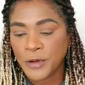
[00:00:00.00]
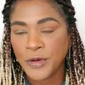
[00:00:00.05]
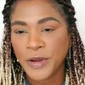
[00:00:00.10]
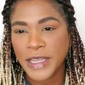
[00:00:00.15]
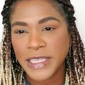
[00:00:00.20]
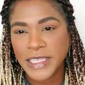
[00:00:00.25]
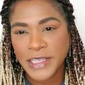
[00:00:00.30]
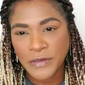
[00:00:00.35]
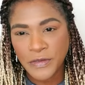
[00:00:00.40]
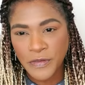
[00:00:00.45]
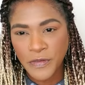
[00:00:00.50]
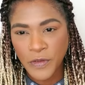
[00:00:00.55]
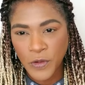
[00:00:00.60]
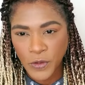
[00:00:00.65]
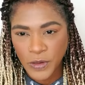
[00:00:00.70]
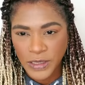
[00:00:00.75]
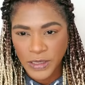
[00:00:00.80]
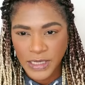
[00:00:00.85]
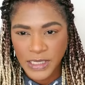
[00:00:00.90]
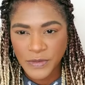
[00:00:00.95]
creating
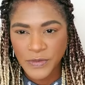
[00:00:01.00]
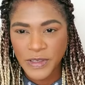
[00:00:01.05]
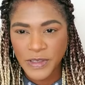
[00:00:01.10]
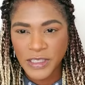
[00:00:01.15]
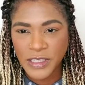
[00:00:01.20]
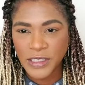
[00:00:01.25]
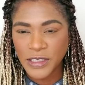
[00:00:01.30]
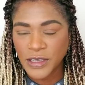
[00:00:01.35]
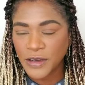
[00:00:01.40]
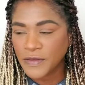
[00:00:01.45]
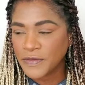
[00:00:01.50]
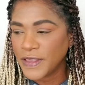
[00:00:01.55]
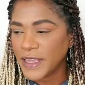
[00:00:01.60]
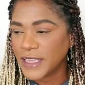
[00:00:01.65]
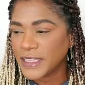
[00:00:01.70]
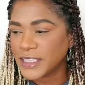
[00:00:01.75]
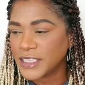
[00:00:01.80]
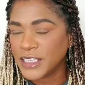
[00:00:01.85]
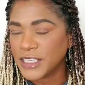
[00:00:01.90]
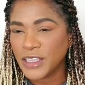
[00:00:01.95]
folders with stuff
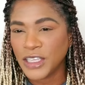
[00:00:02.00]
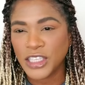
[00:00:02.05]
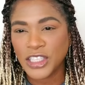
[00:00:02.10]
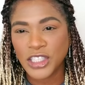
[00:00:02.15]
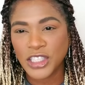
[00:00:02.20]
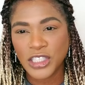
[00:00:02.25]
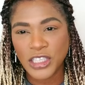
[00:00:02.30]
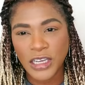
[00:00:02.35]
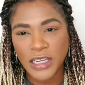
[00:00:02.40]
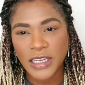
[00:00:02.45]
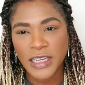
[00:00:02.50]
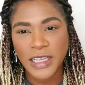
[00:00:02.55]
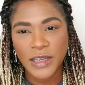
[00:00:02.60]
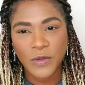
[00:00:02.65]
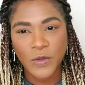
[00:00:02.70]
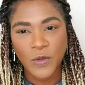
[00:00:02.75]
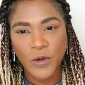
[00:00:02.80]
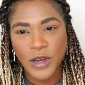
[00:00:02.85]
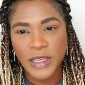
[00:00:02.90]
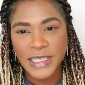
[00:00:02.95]
that it's done
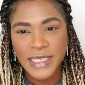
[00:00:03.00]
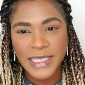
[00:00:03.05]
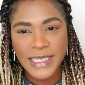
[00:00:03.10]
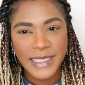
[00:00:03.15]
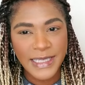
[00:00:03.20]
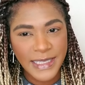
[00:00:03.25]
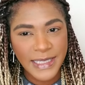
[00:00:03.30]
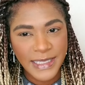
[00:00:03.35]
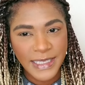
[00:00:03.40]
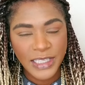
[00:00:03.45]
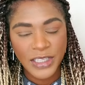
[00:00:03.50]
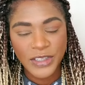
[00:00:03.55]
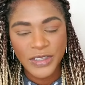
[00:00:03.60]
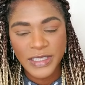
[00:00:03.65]
in one sitting.